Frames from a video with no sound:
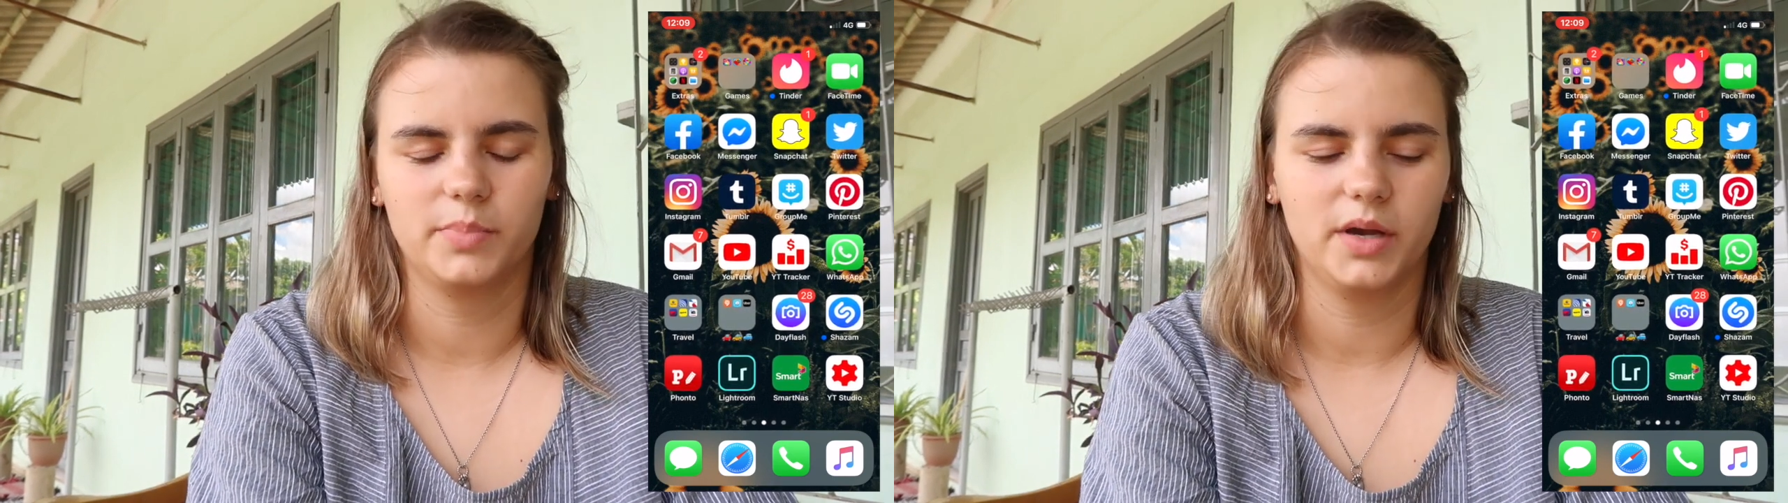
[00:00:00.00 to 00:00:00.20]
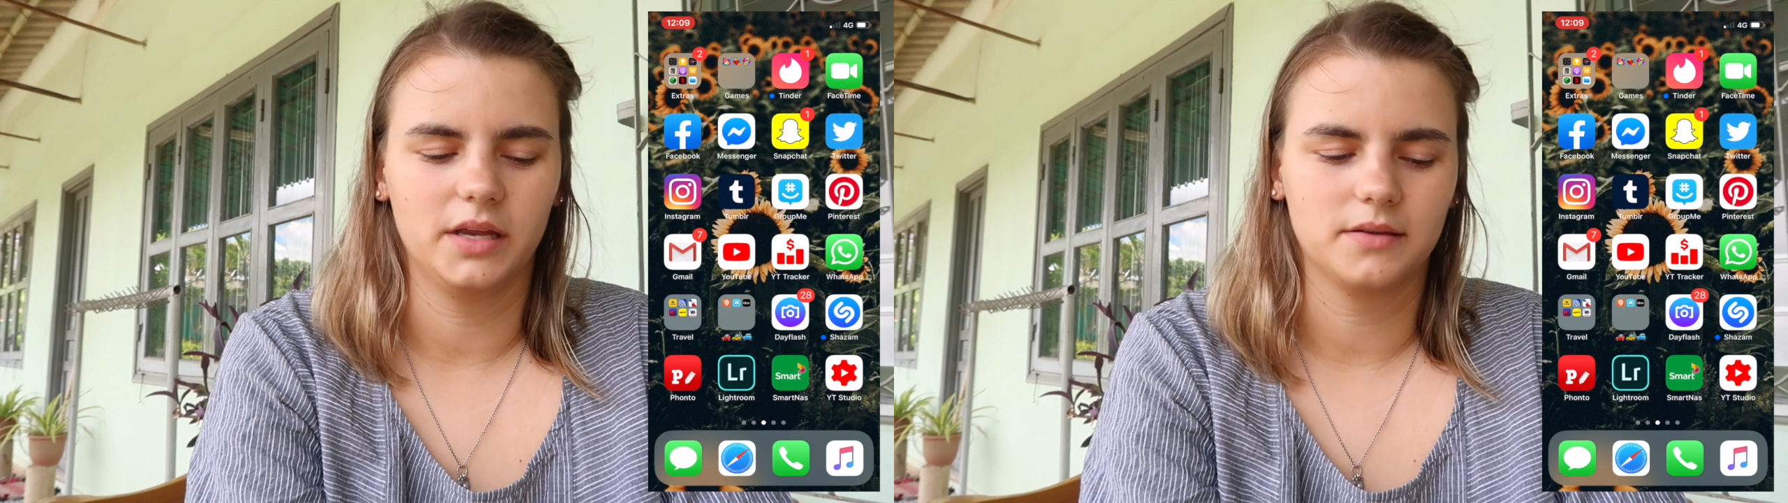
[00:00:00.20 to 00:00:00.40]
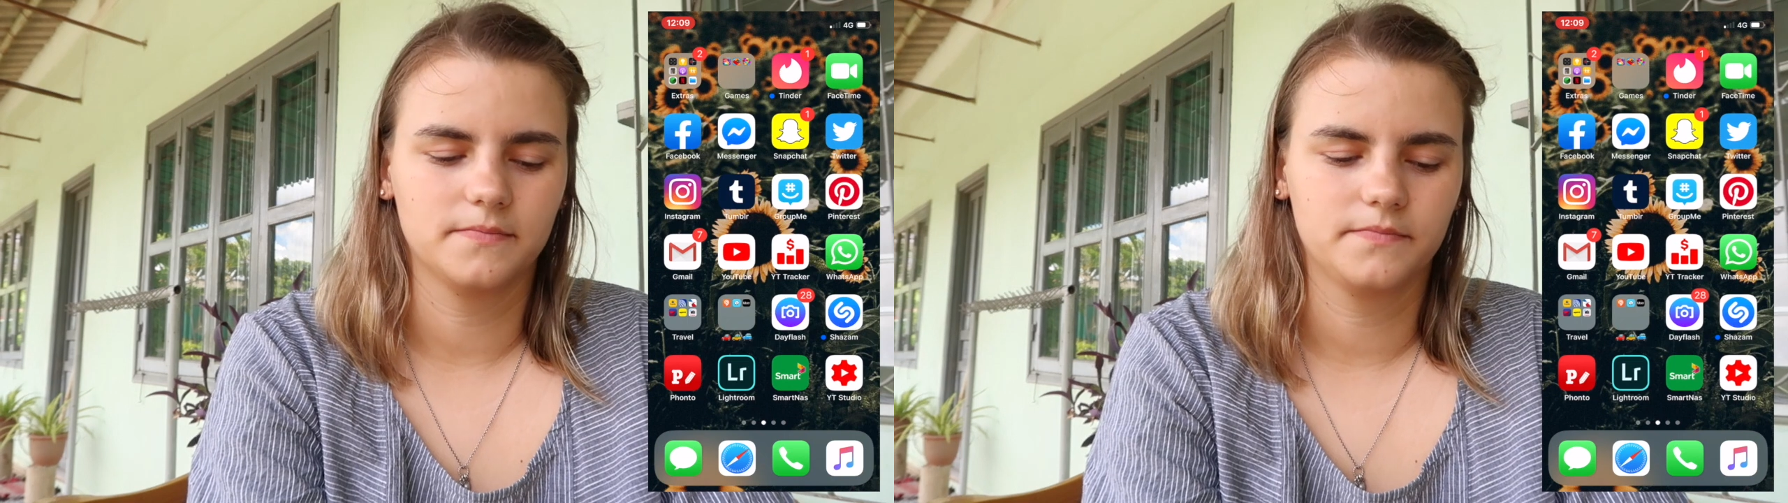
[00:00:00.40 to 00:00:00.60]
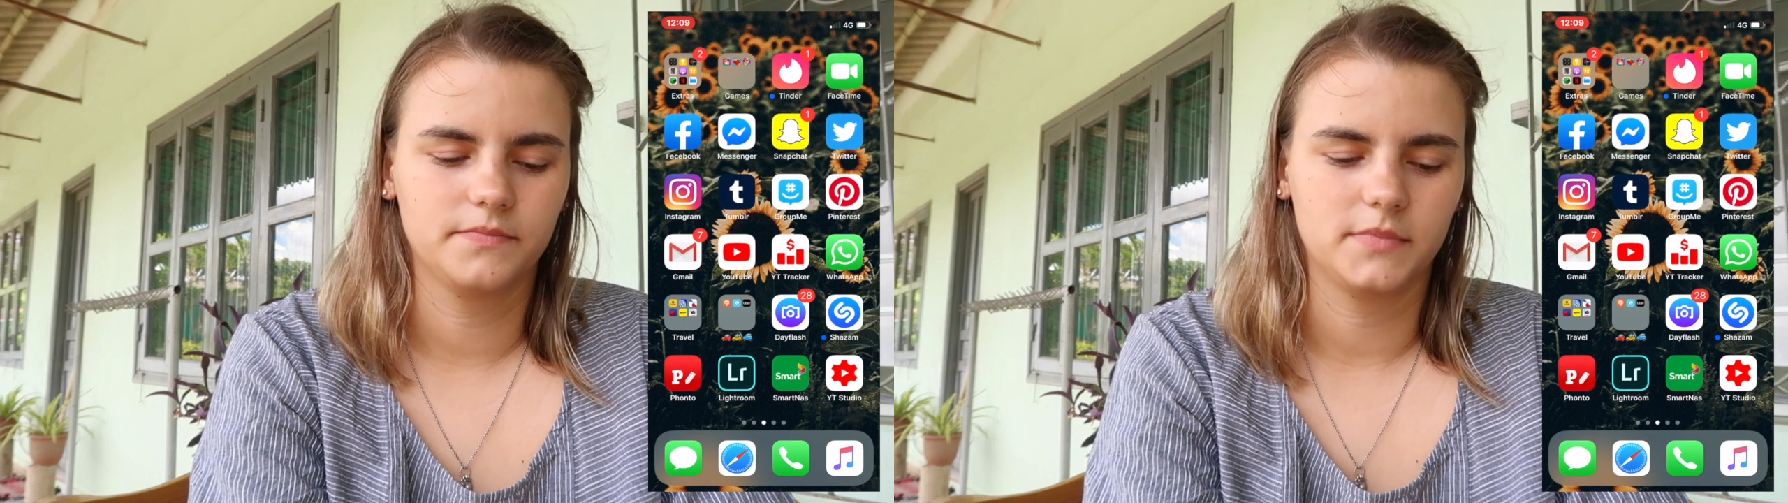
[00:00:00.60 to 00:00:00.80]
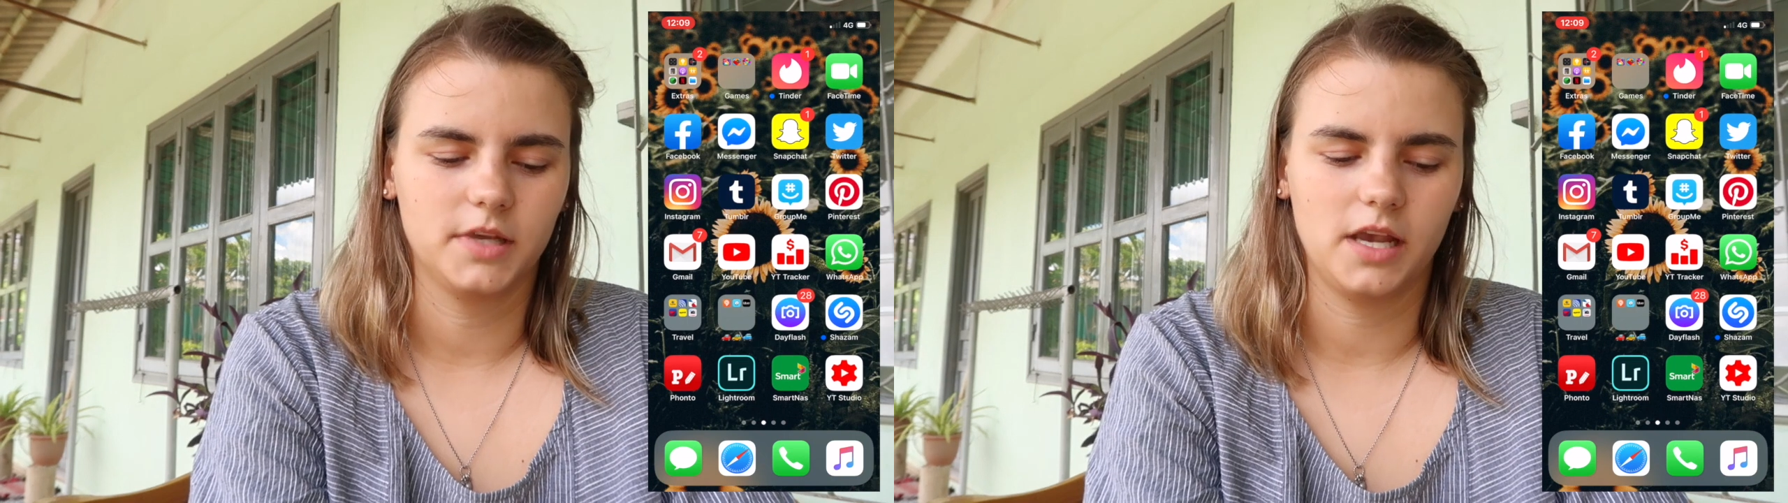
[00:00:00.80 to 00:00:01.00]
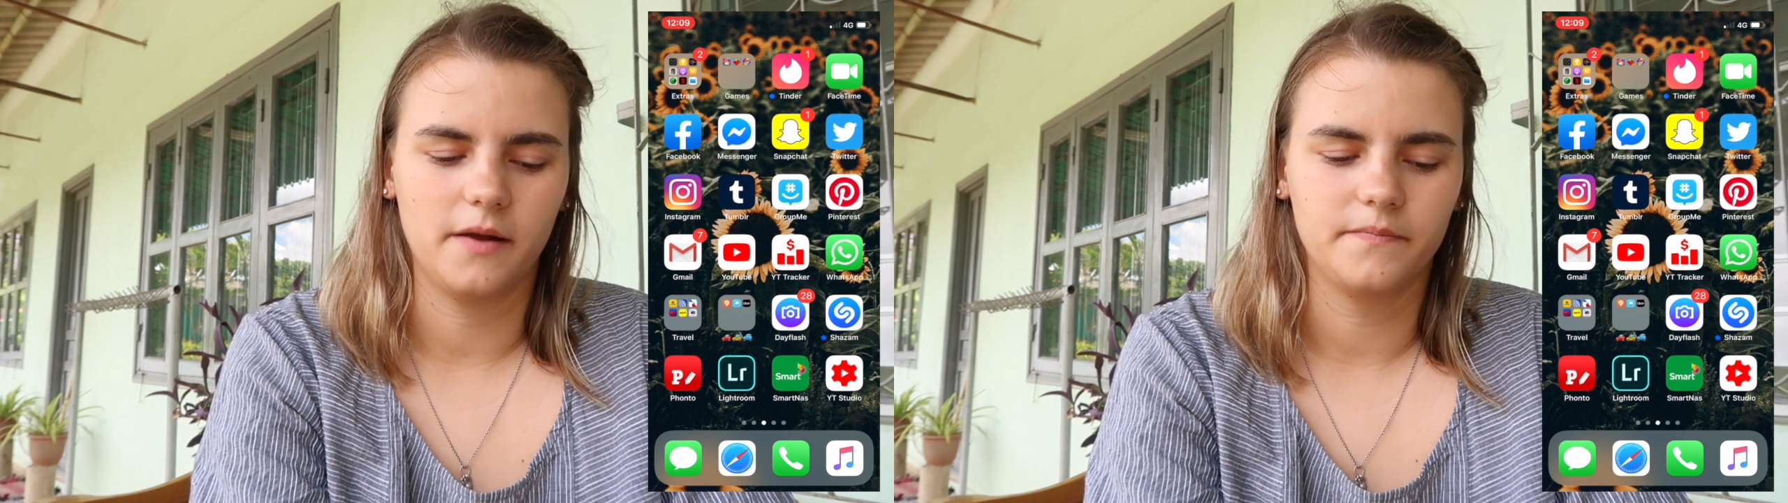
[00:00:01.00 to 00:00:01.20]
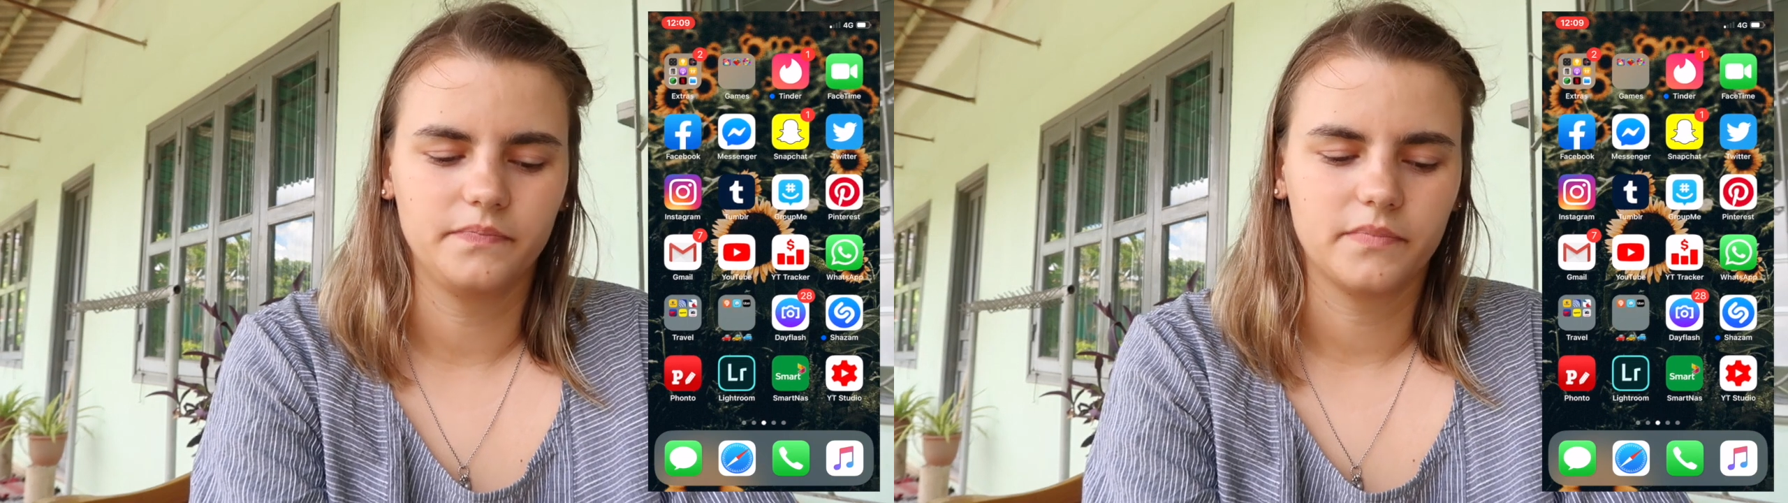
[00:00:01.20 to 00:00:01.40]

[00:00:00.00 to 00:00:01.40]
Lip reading: but yeah.